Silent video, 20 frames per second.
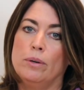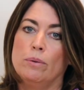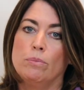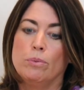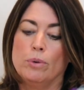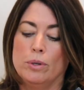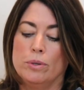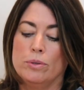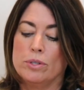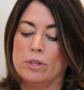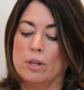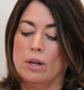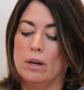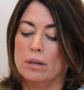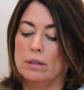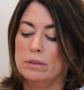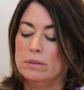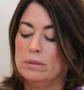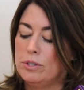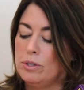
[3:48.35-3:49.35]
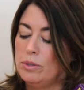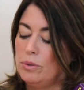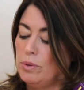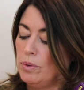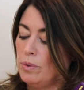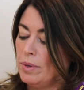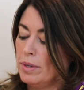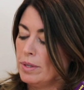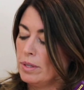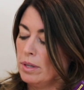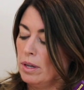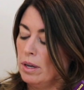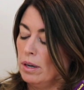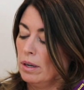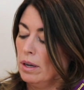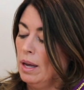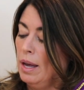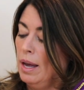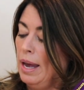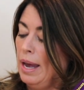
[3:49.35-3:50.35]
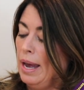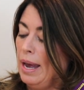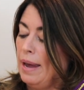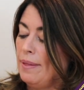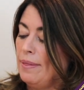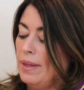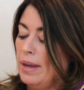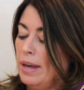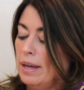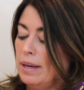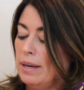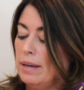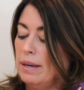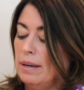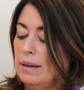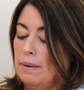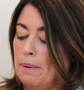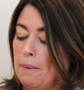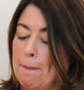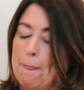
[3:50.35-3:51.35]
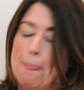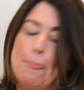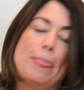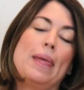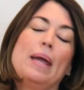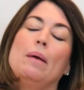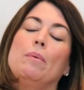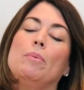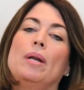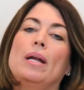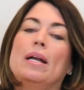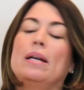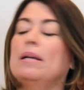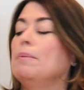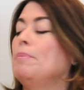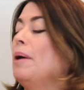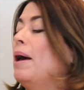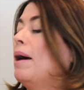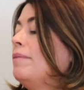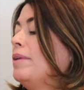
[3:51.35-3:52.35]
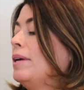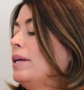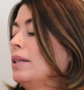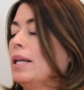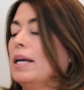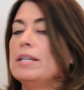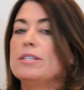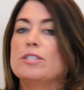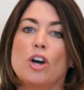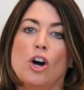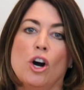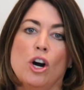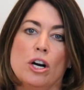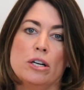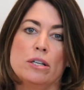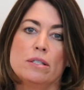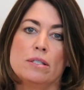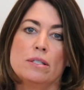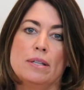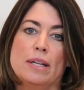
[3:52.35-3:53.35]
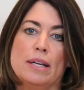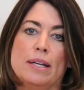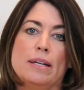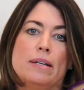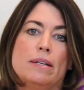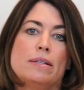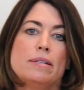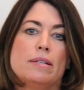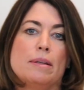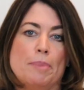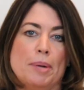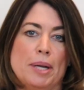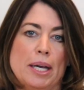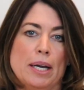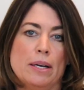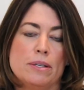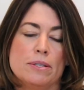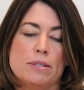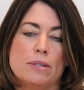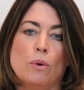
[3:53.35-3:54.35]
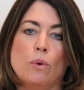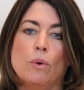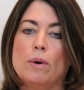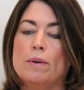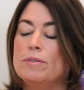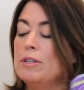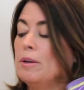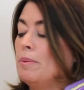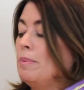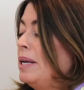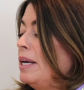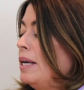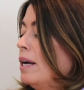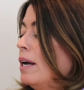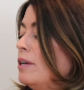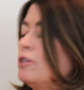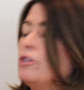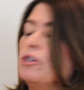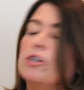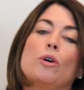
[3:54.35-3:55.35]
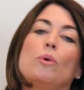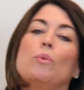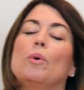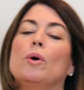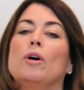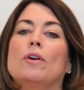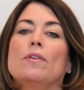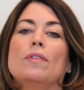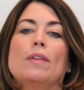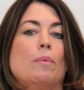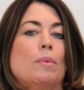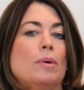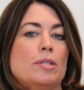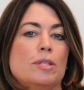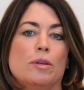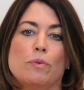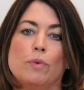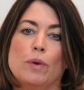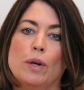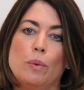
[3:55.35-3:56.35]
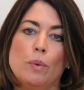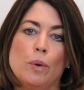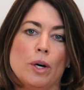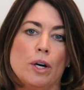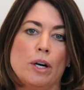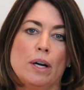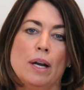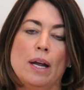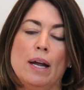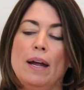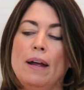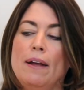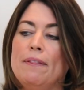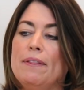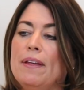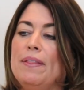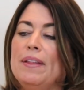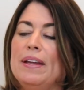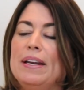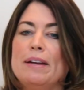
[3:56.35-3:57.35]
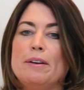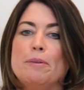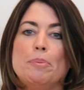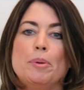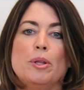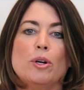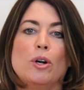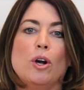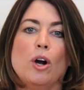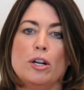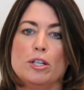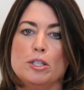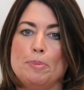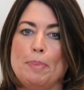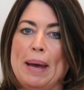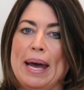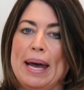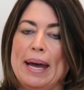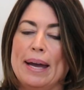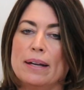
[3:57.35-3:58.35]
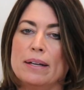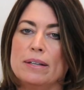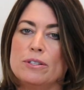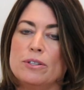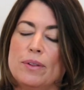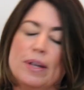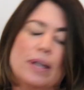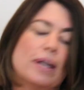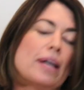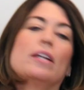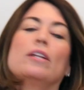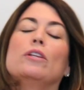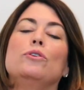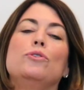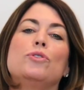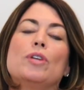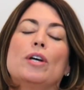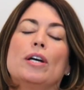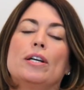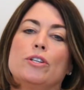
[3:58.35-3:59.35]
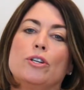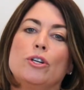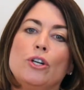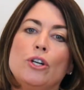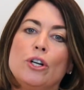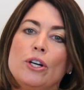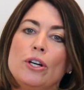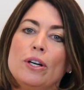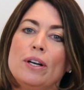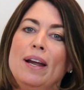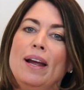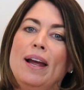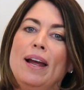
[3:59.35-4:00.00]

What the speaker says: roots long, 2 units long, and then they would end up having less cards than somebody else. Or if somebody took a word that wasn't a real word, then they'd have to put their cards back, so they kind of lose that turn,